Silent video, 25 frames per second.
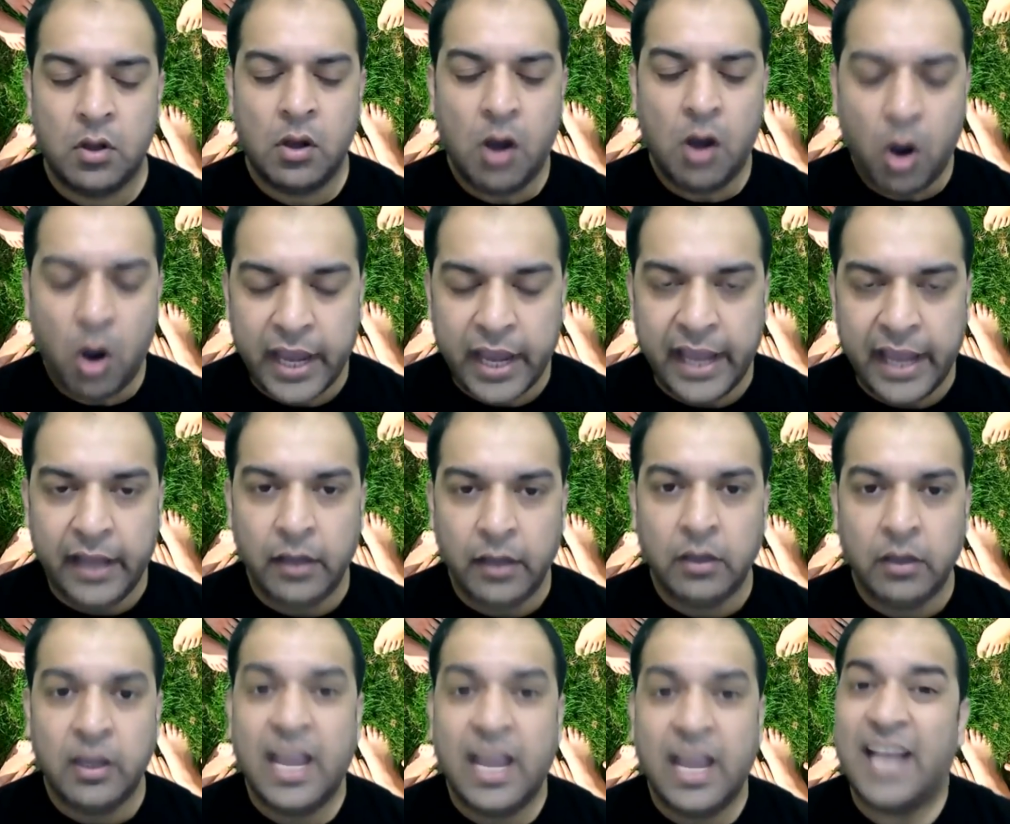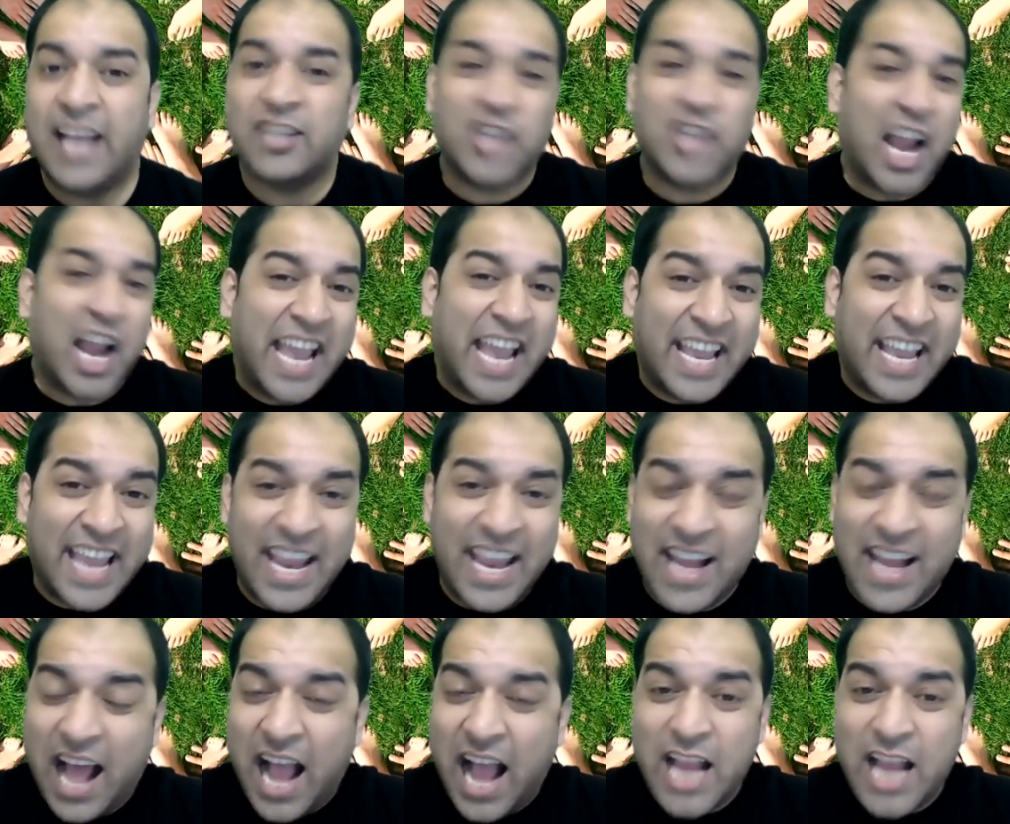Okay, and Jag,
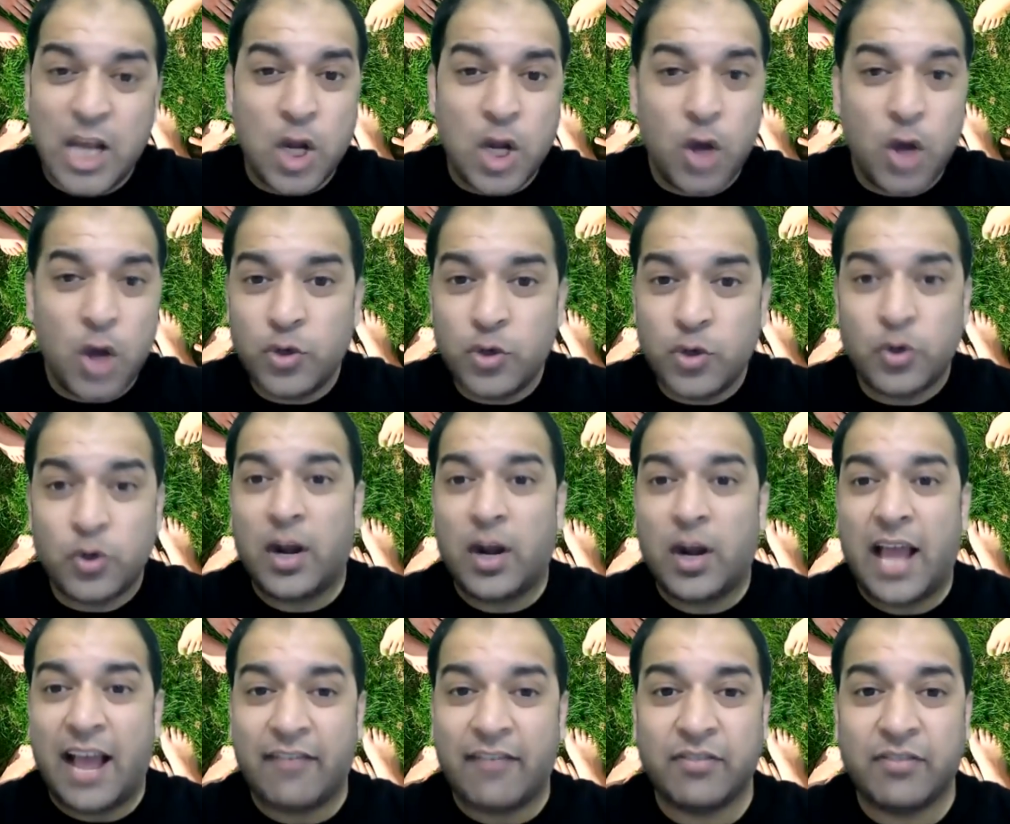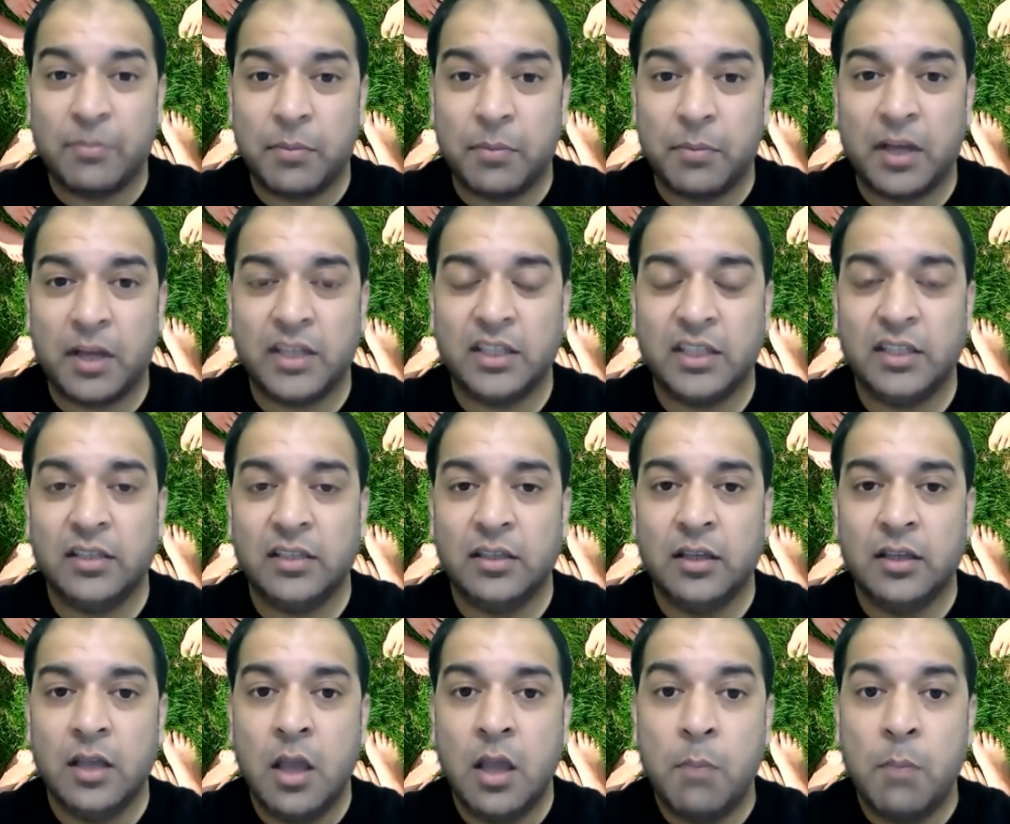again, I know you don't have the money,
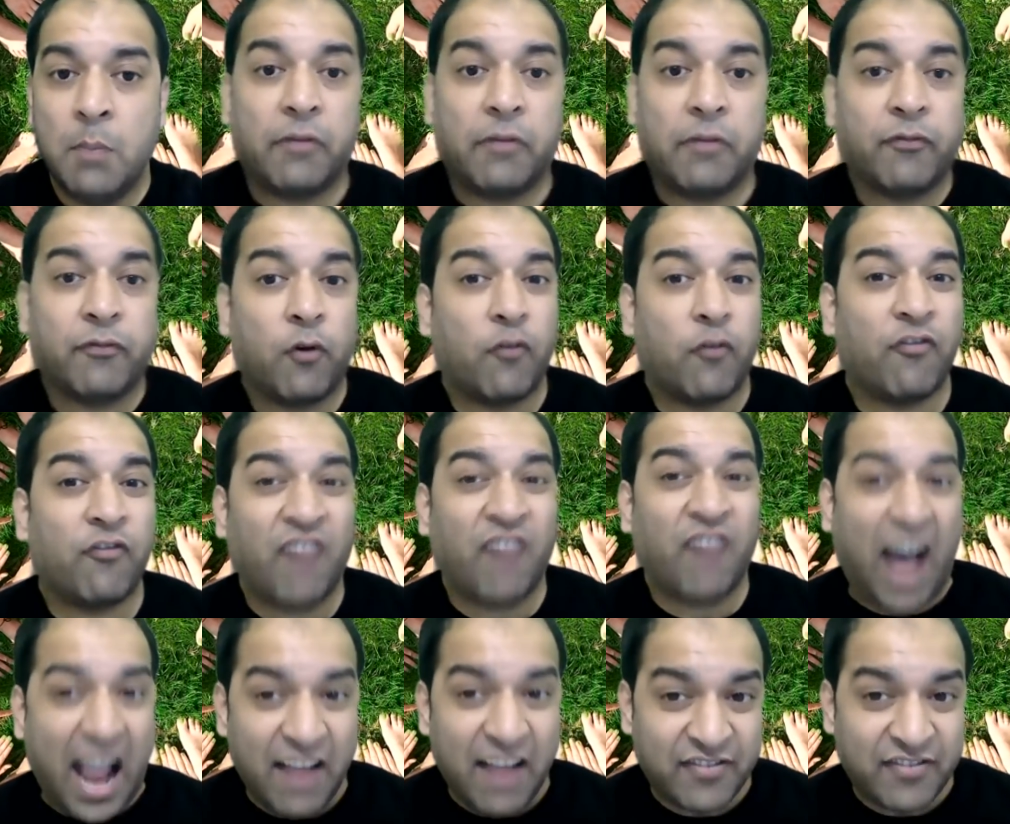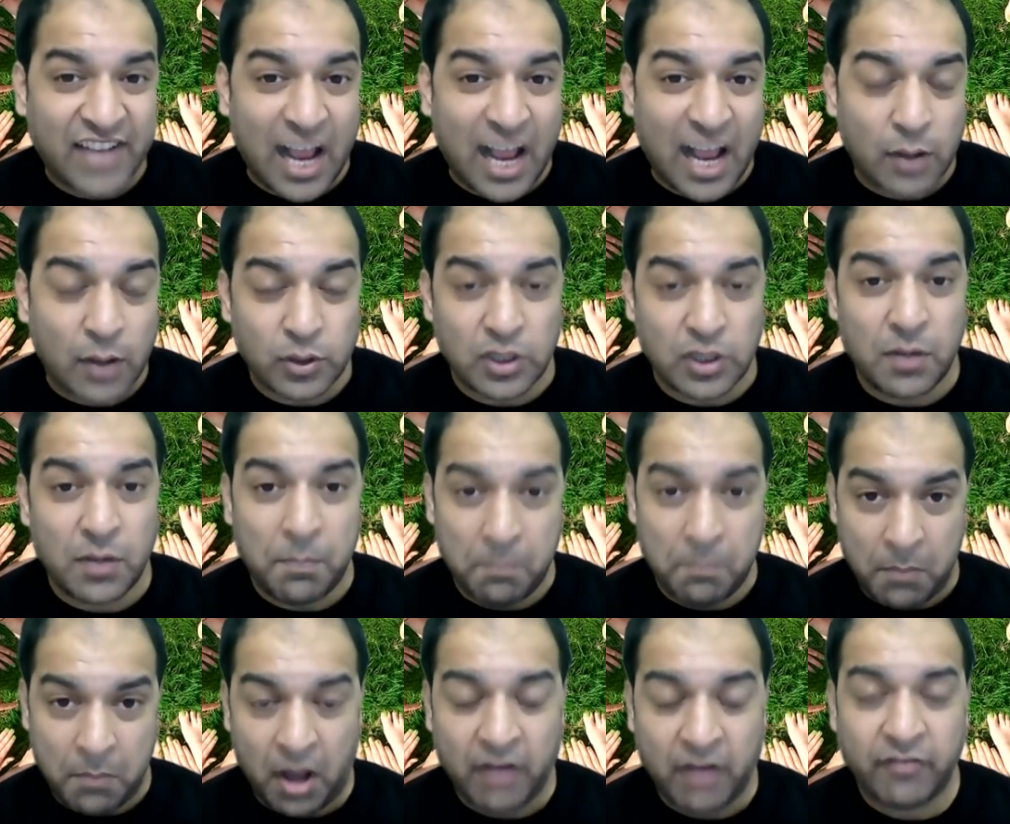but for 5,000 a
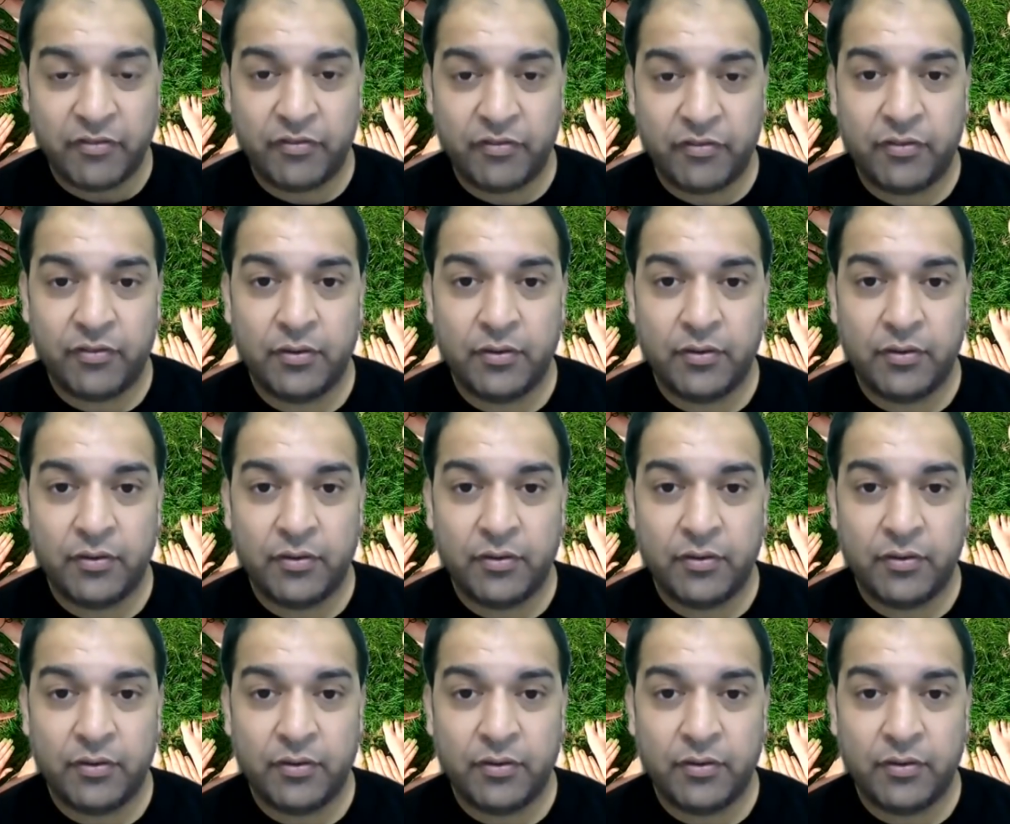month,